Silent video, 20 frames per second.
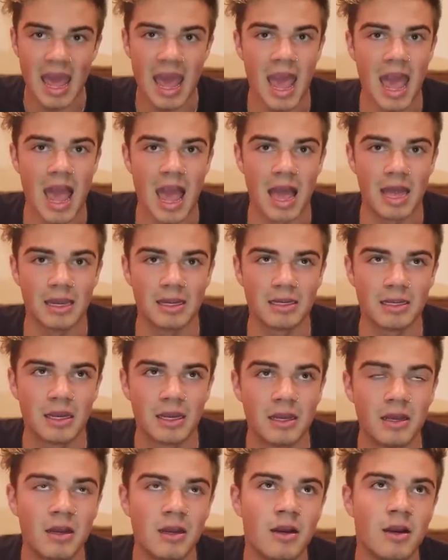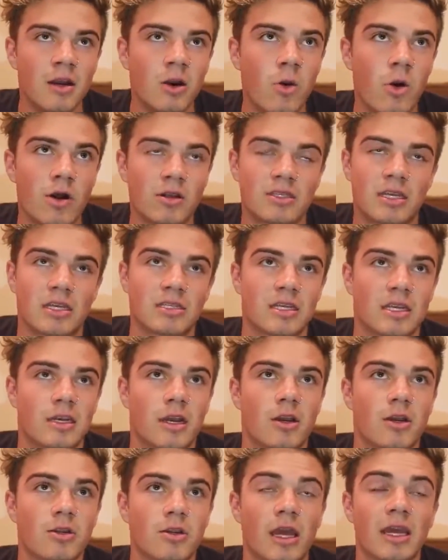and who else has
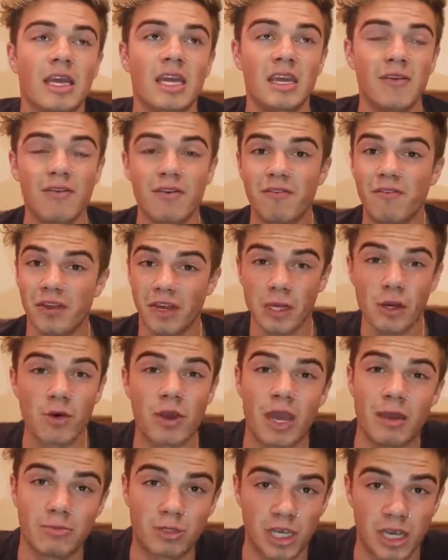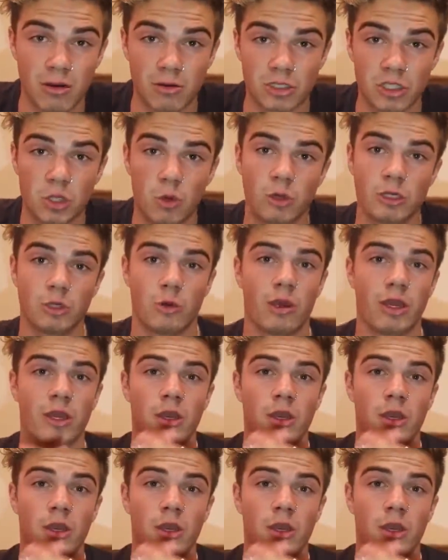like even video game channels who are